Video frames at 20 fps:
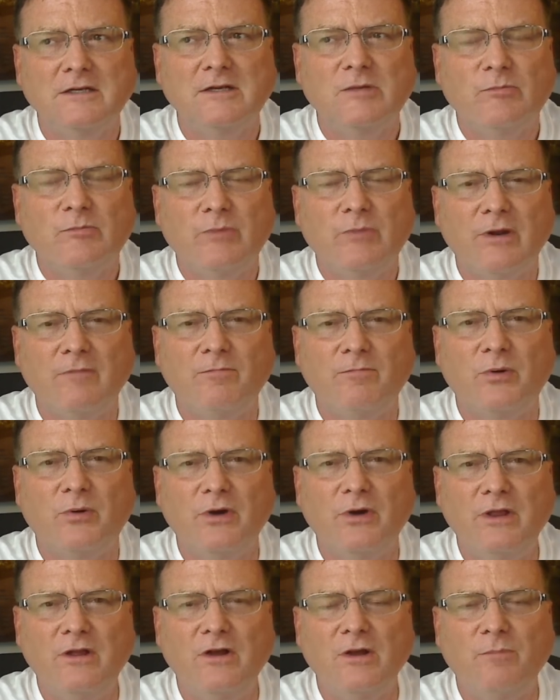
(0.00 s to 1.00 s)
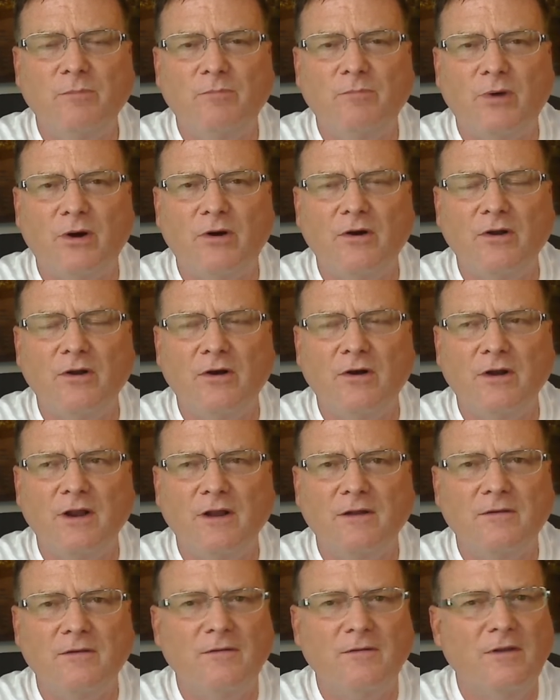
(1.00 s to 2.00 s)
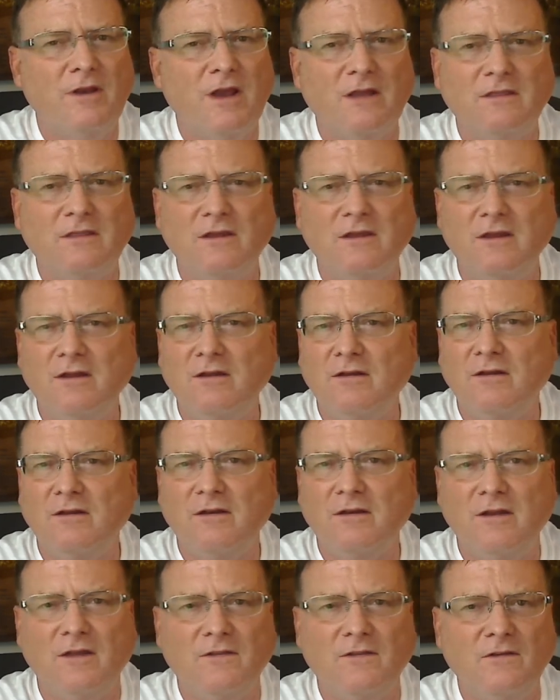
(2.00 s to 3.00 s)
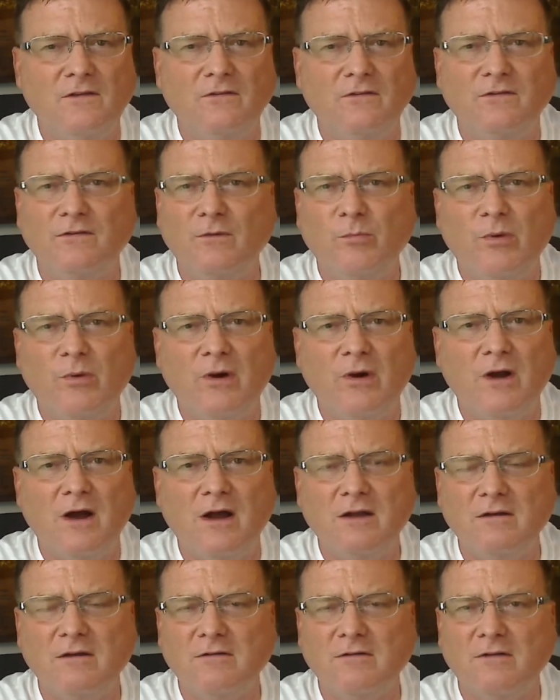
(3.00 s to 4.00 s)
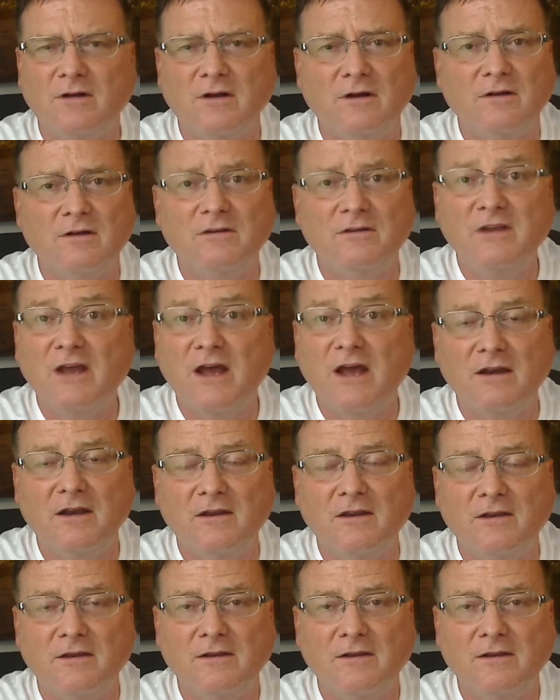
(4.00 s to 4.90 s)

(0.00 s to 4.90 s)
But a pretty good burn on it. Nothing super hot yet.